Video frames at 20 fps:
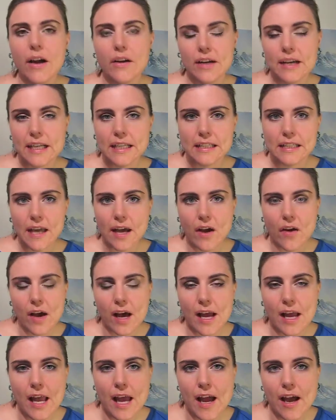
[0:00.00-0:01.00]
Alright, now
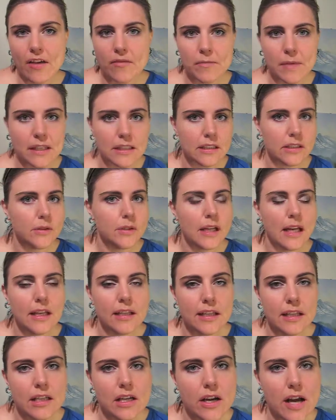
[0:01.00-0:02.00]
I have my liquid
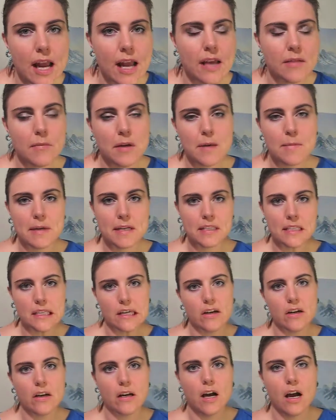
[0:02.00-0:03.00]
eyeliner and my
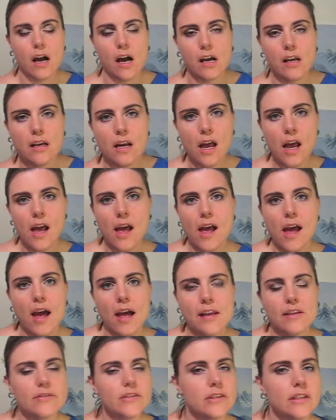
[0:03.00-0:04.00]
mascara on.
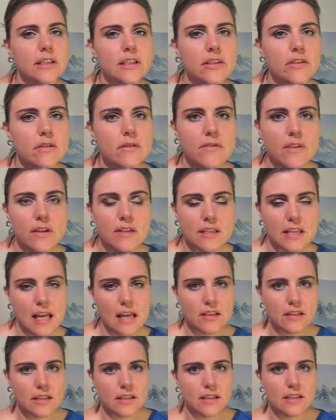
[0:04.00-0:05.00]
And if you like to do false
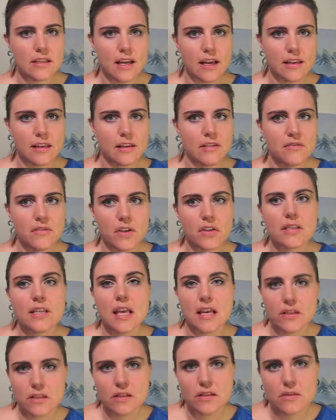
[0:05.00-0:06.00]
lashes, I think false
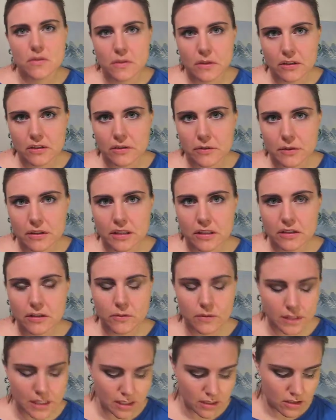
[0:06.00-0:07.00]
lashes would look really good
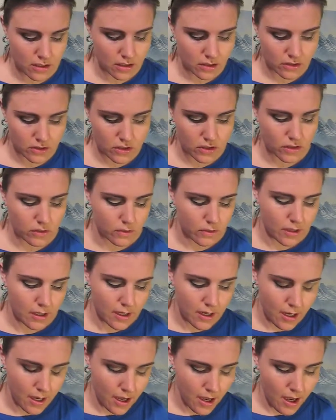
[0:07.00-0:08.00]
with this look too.
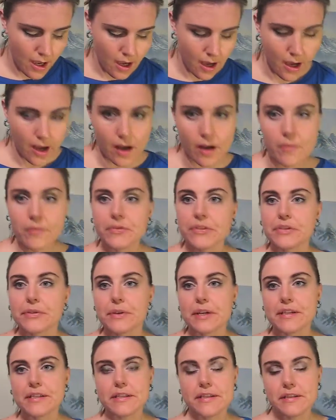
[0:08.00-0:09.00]
Um, for the
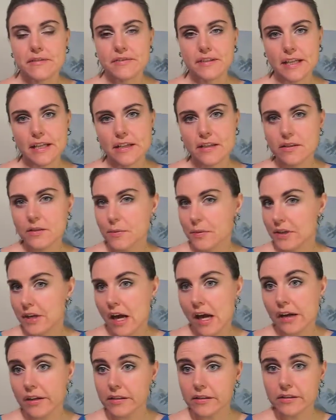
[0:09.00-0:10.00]
rest of the face, we're
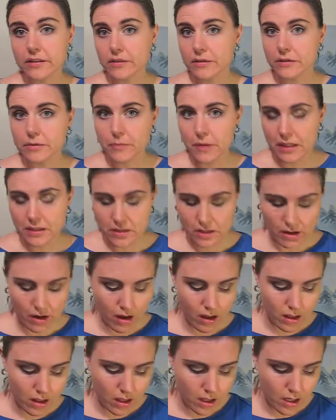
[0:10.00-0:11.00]
not going to do much at all.